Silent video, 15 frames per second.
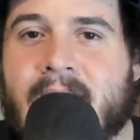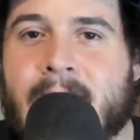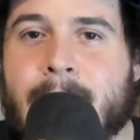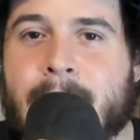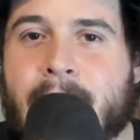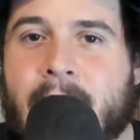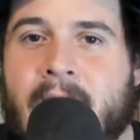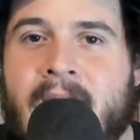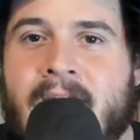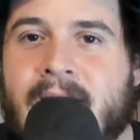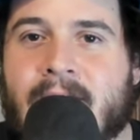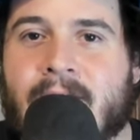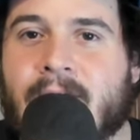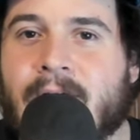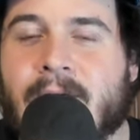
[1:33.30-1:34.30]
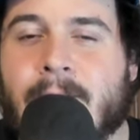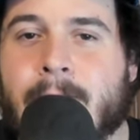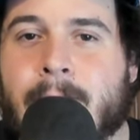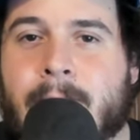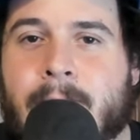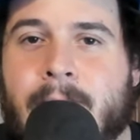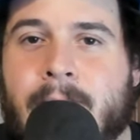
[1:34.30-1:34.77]
Brett
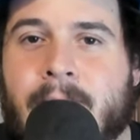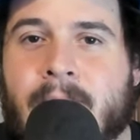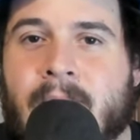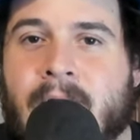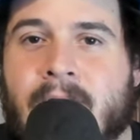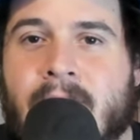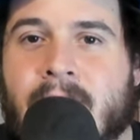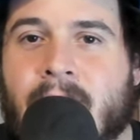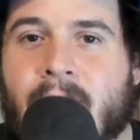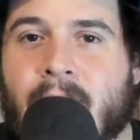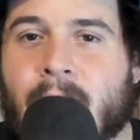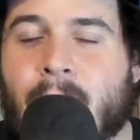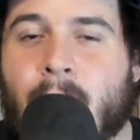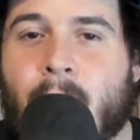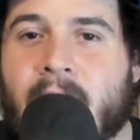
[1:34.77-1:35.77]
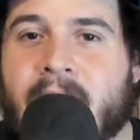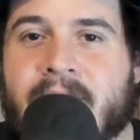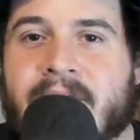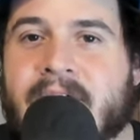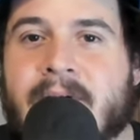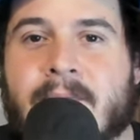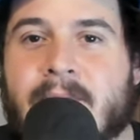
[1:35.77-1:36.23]
or one
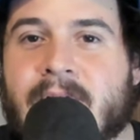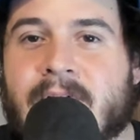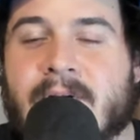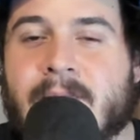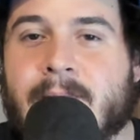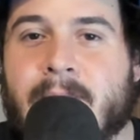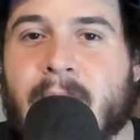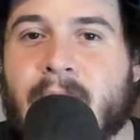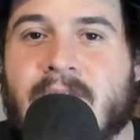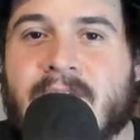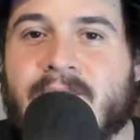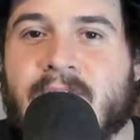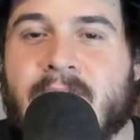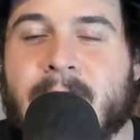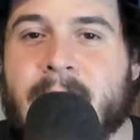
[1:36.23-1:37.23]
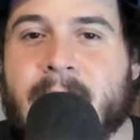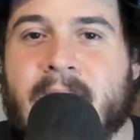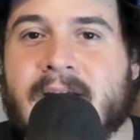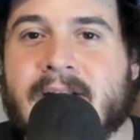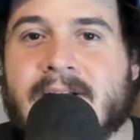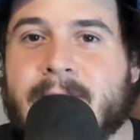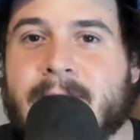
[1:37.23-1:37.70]
of them or both of them. I'm
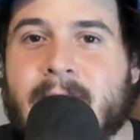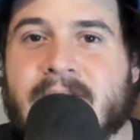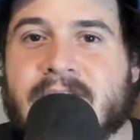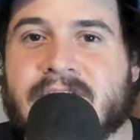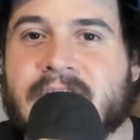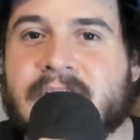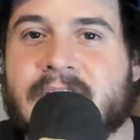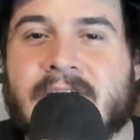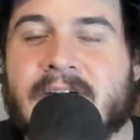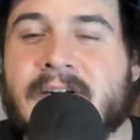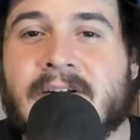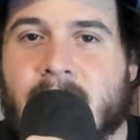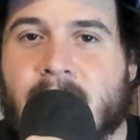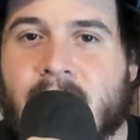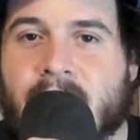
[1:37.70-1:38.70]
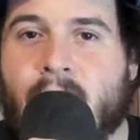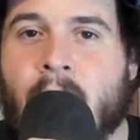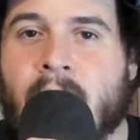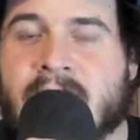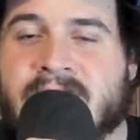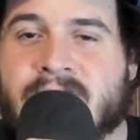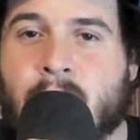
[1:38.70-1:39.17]
not sure. Of
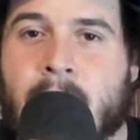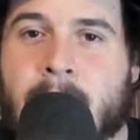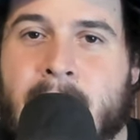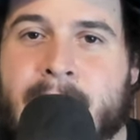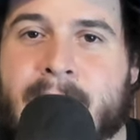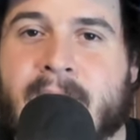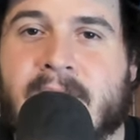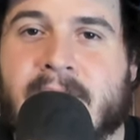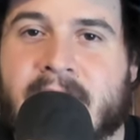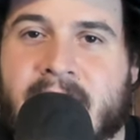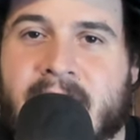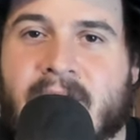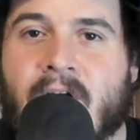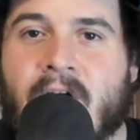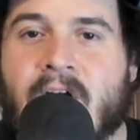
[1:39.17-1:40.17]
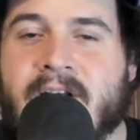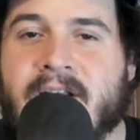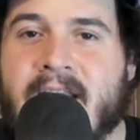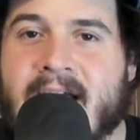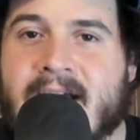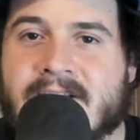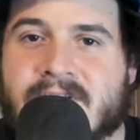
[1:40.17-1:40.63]
course, door bumper clear are
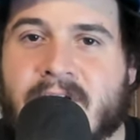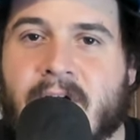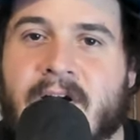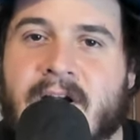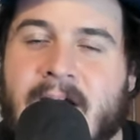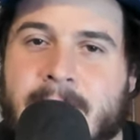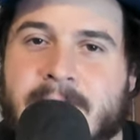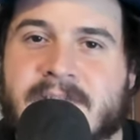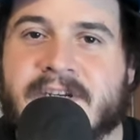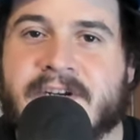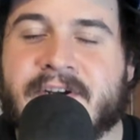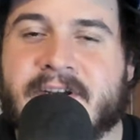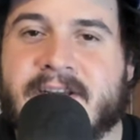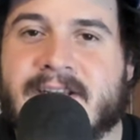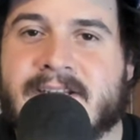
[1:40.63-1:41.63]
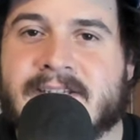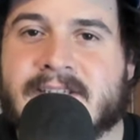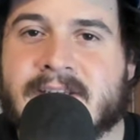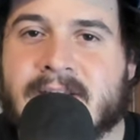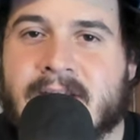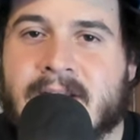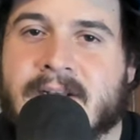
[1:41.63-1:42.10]
NASCAR Cup
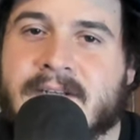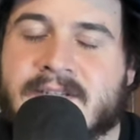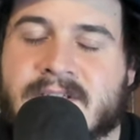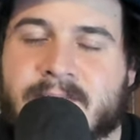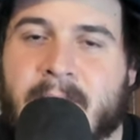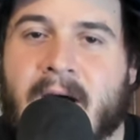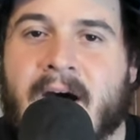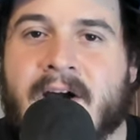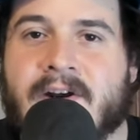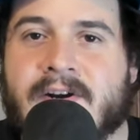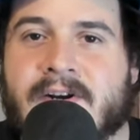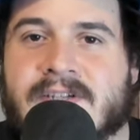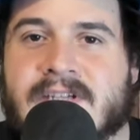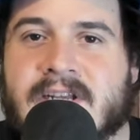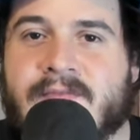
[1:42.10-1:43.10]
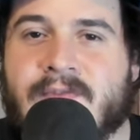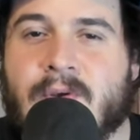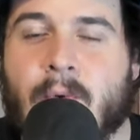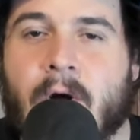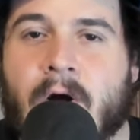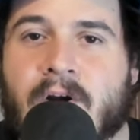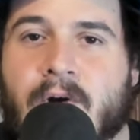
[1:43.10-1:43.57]
Series spotters. If
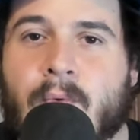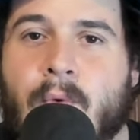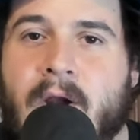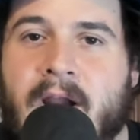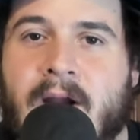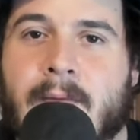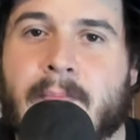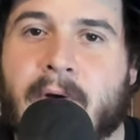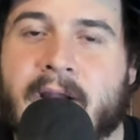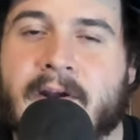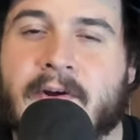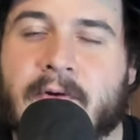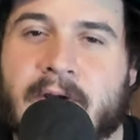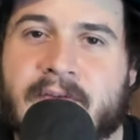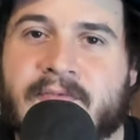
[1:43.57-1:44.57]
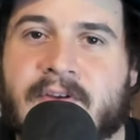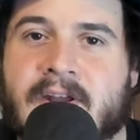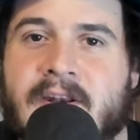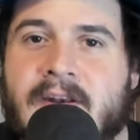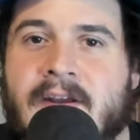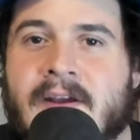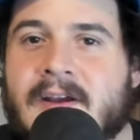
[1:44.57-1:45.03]
you aren't aware, Brett
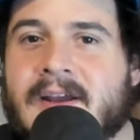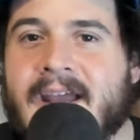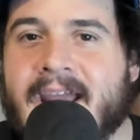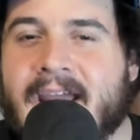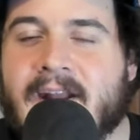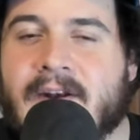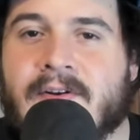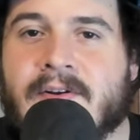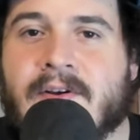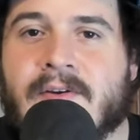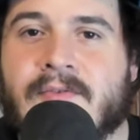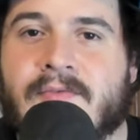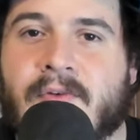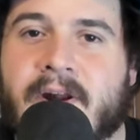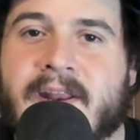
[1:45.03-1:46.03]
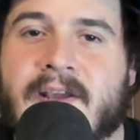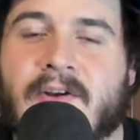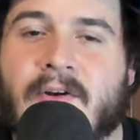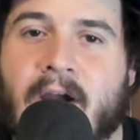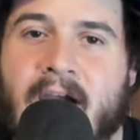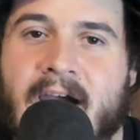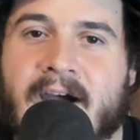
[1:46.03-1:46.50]
Griffin and Freddie
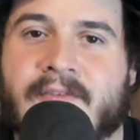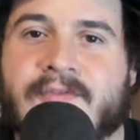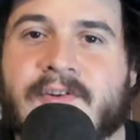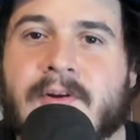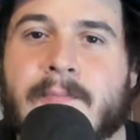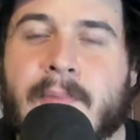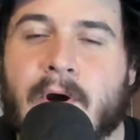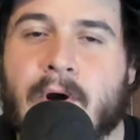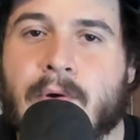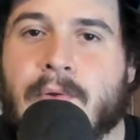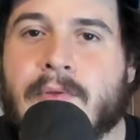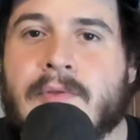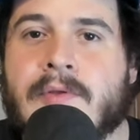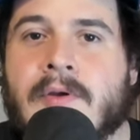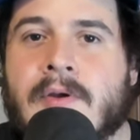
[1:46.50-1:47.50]
Kraft are both